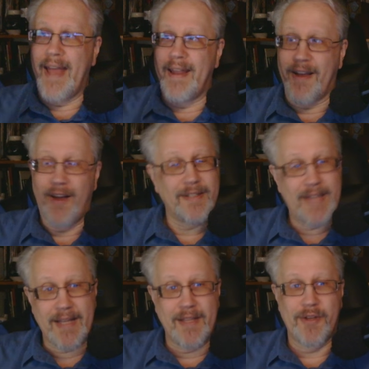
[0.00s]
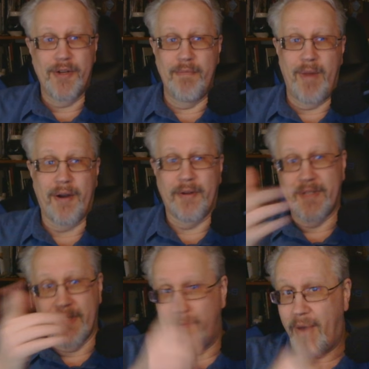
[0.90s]
I contacted the good modders,
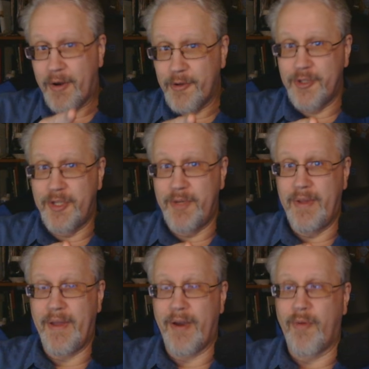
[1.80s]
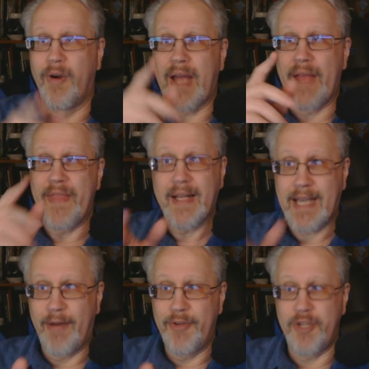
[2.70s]
and the modders are doing their work, and that's
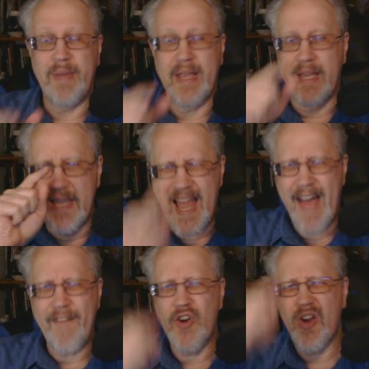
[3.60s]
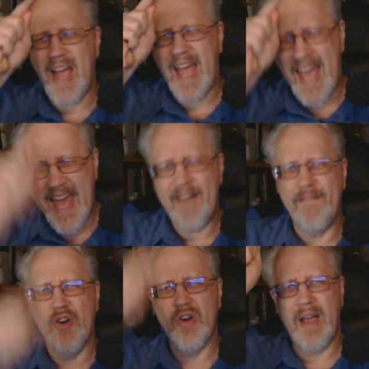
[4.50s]
how it should be. Never,
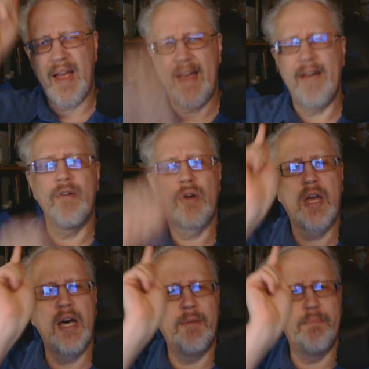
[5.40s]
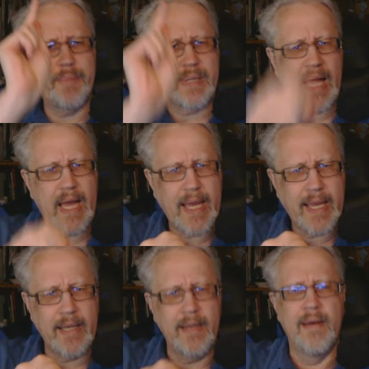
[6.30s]
ever, ever
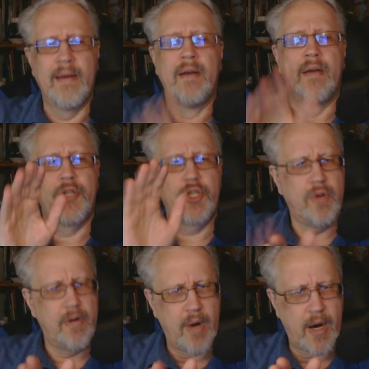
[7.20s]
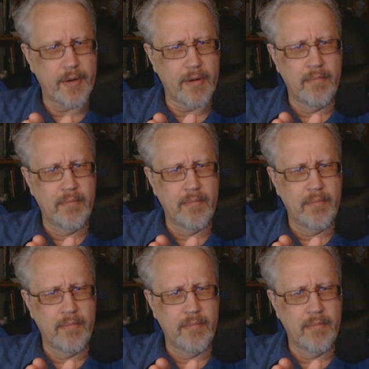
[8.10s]
complain to a modder.